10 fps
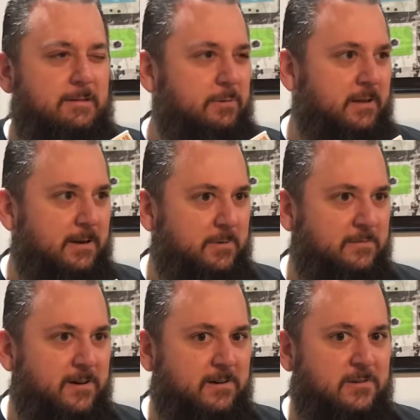pick it up
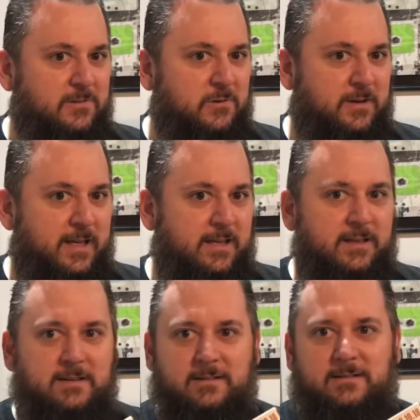on Record Store
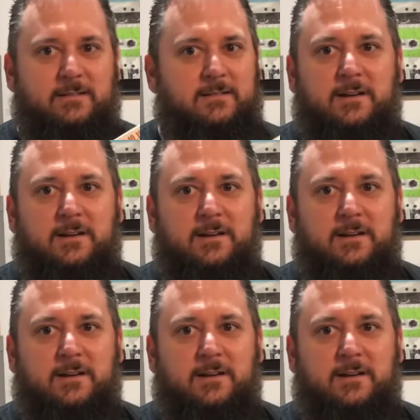Day, and